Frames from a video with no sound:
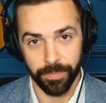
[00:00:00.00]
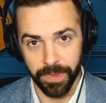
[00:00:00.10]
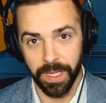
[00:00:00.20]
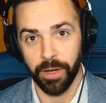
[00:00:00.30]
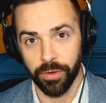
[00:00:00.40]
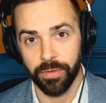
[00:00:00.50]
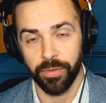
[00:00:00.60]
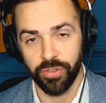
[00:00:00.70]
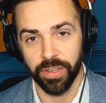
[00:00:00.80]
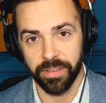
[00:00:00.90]
And
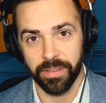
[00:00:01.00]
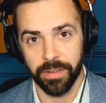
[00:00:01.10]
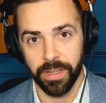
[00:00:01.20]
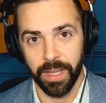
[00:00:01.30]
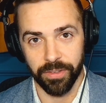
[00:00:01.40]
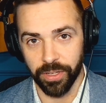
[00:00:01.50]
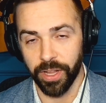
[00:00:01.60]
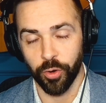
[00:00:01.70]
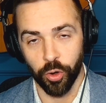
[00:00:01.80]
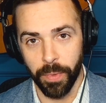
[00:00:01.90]
just as
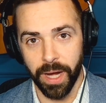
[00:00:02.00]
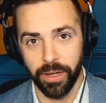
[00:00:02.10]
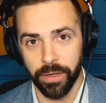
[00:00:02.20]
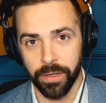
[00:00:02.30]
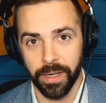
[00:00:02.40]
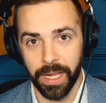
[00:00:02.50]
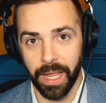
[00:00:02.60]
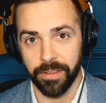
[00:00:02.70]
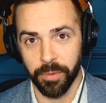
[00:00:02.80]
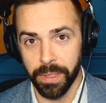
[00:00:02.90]
another reminder, in
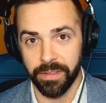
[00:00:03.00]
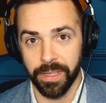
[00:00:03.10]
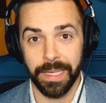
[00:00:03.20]
case you missed it,